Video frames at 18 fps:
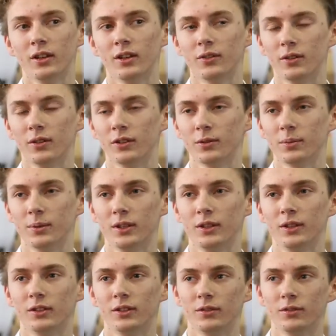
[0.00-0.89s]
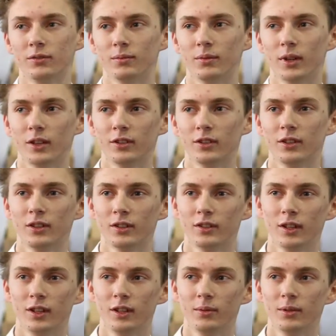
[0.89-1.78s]
I've got experience of managing a
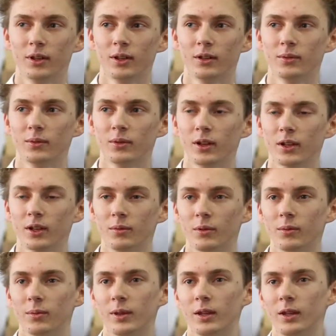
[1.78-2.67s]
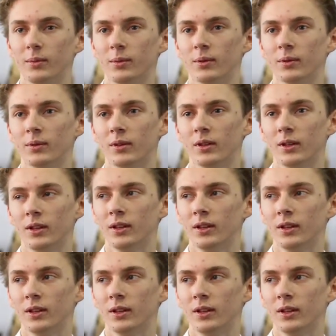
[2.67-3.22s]
team, you know, working with people,